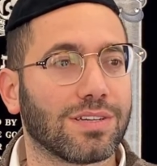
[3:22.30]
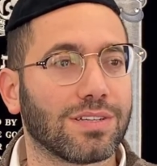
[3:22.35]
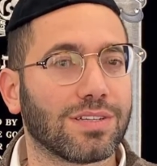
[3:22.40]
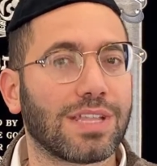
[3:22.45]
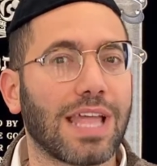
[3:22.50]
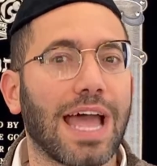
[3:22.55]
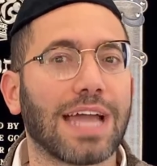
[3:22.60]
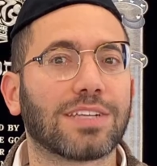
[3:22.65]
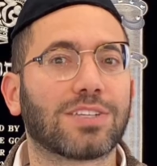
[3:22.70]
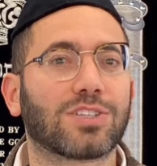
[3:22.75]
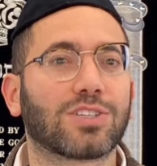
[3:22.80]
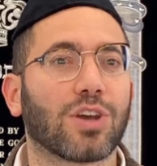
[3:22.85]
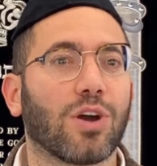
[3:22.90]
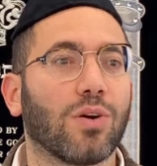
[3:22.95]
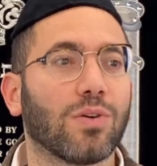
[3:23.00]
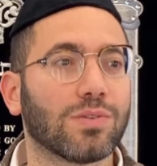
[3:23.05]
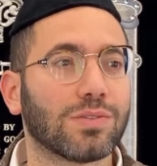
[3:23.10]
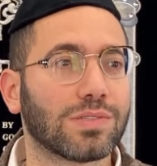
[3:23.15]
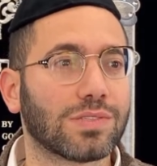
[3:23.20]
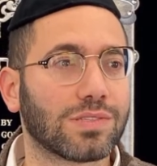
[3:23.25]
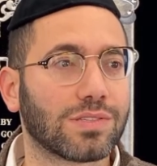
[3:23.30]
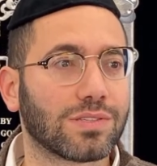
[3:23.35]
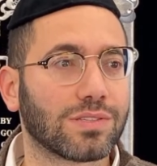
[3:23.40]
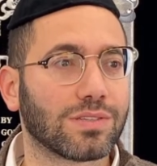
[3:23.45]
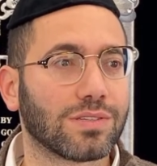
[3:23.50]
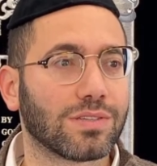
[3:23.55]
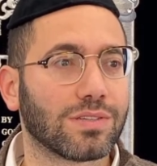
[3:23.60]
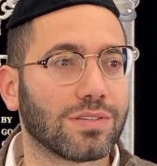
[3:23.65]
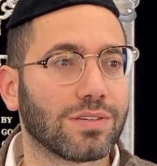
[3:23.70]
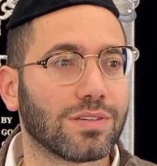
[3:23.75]
That shows
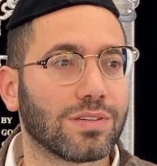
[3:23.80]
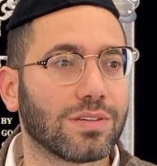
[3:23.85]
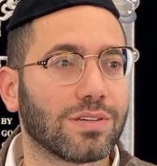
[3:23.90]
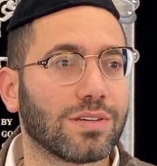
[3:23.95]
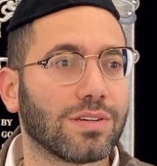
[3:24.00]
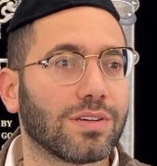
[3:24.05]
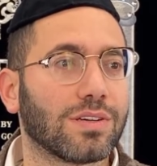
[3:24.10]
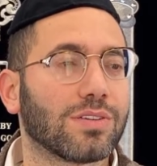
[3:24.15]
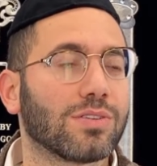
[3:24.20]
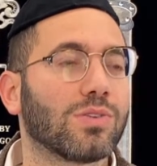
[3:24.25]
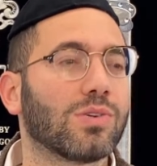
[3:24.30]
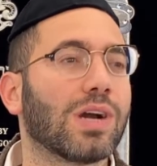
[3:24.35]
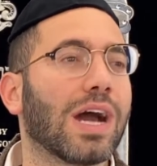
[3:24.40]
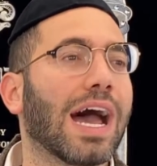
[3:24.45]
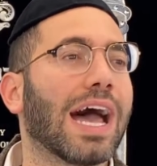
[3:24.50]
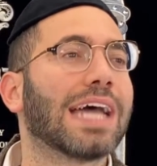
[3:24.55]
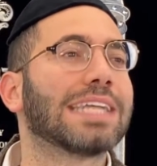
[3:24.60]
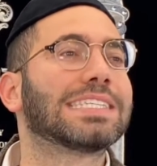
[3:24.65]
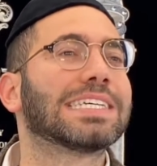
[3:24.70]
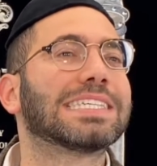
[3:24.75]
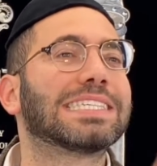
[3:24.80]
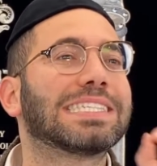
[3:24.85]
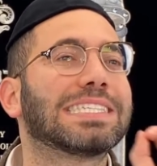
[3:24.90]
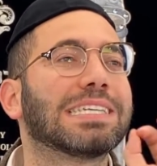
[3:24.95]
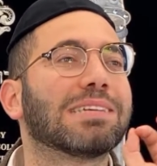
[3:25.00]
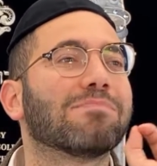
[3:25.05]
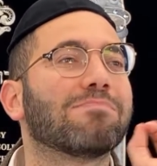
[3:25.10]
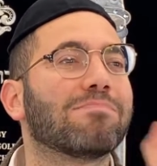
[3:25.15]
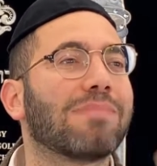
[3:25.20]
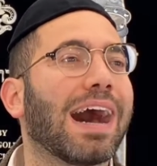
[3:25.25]
you. It's a
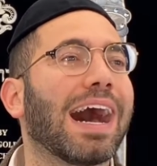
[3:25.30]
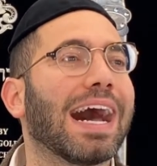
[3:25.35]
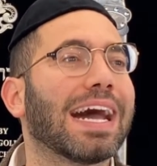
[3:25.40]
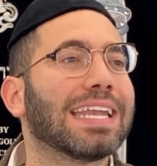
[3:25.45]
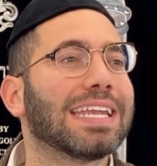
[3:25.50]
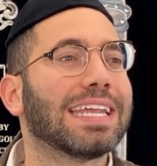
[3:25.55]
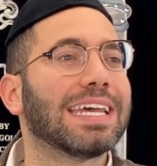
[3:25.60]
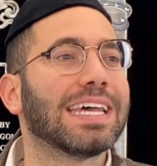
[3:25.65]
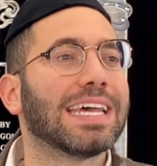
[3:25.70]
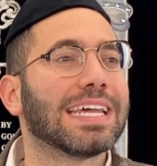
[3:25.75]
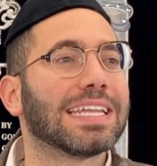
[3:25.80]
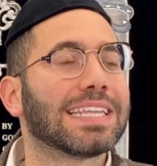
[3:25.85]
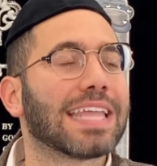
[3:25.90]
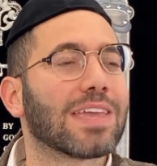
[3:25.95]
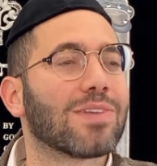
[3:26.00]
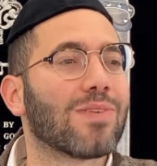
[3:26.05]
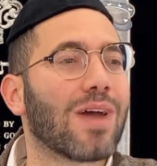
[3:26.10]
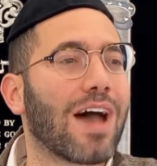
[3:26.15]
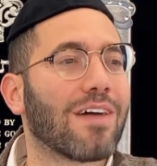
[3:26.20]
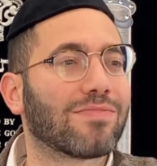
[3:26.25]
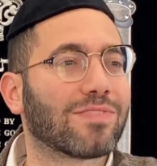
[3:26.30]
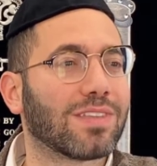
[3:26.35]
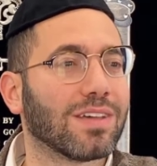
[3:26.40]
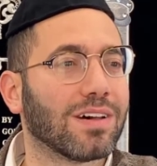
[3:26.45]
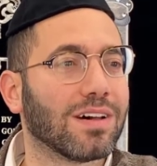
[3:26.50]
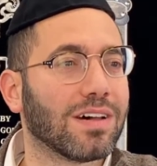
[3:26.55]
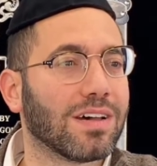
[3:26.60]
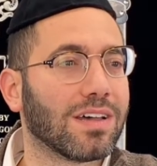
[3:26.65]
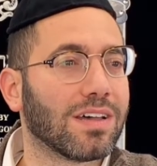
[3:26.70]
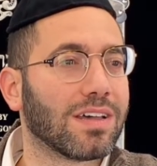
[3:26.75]
siman that you have
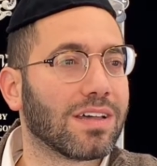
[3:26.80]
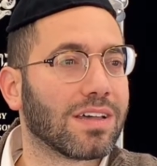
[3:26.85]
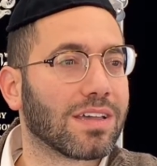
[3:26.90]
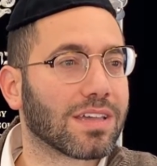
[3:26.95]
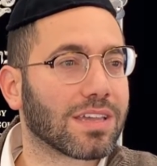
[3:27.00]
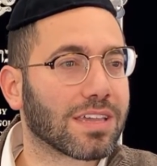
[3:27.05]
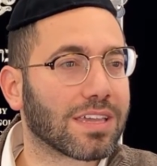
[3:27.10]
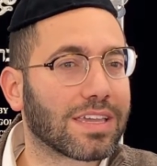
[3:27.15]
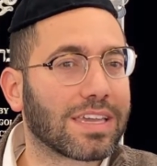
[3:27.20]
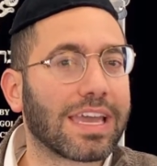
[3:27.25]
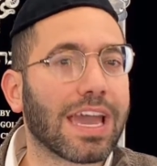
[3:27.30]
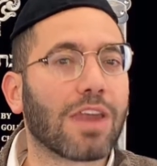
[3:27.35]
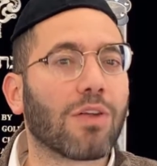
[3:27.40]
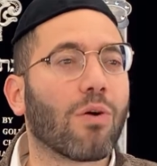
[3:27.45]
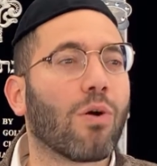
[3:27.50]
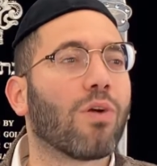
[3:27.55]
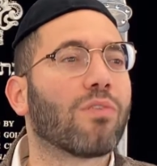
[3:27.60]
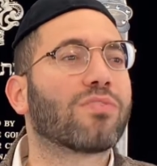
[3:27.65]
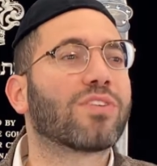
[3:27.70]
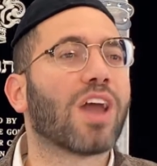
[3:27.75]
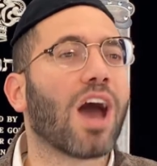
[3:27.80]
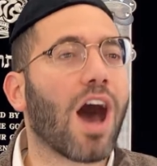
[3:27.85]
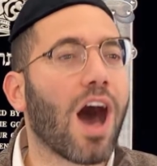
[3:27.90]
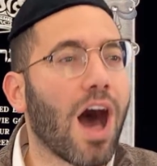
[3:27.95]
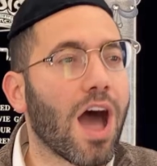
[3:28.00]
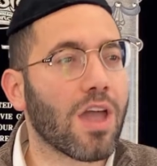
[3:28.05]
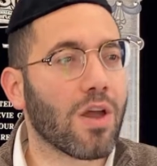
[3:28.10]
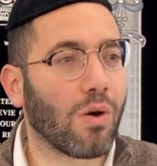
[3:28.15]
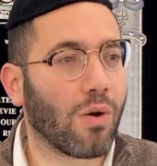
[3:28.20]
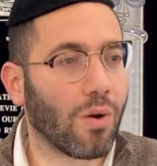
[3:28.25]
to get off your
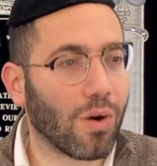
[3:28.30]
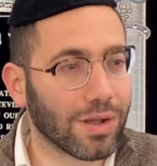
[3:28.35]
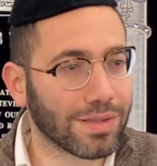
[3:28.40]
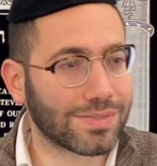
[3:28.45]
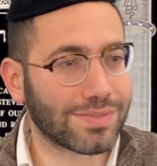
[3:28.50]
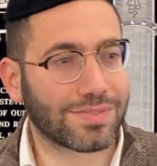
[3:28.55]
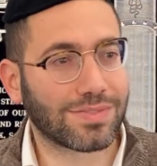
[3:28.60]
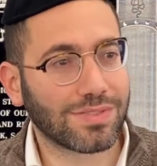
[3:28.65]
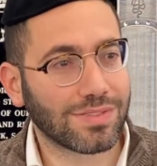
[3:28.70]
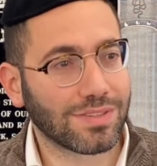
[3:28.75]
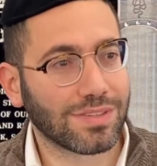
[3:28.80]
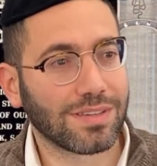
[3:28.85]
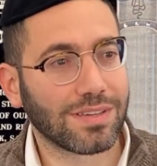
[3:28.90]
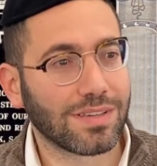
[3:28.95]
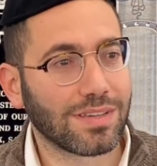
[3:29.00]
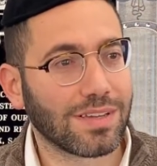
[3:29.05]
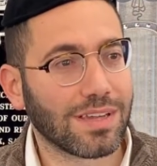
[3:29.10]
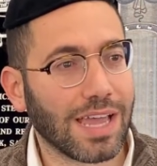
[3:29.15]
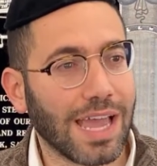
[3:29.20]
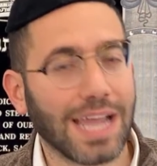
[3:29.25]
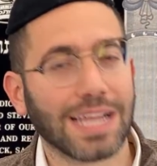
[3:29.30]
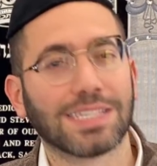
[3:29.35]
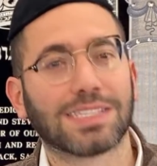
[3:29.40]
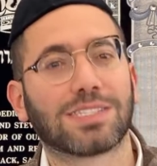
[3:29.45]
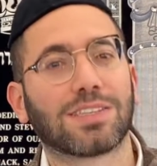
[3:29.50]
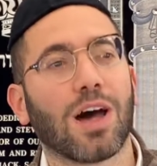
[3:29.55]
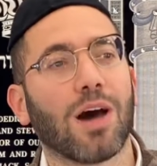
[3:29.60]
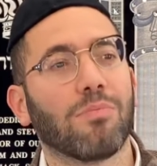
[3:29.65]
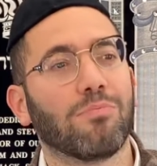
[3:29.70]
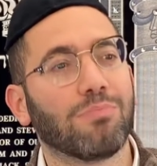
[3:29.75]
high horse and
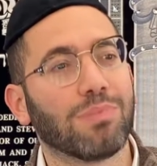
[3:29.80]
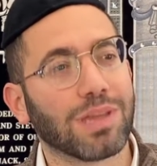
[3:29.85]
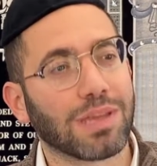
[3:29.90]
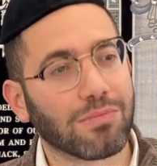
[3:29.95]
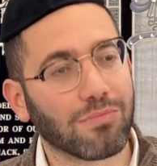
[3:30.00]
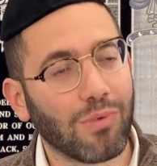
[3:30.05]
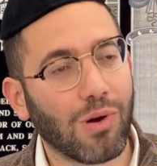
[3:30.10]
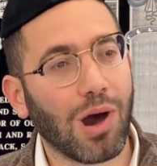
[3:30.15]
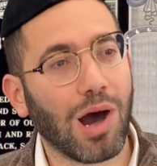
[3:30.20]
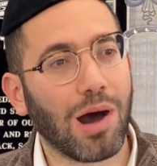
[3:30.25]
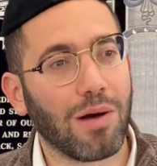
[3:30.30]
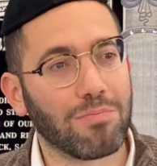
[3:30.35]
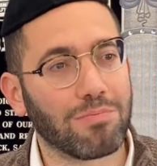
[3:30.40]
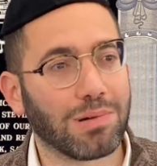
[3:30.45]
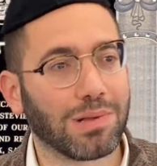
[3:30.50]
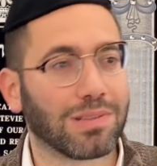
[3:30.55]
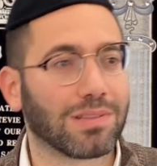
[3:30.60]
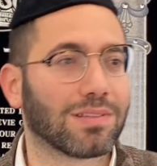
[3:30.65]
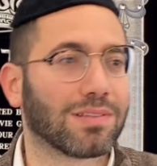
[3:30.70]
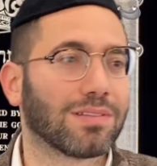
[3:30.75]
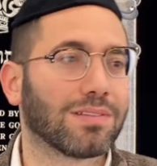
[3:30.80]
stop being more humble.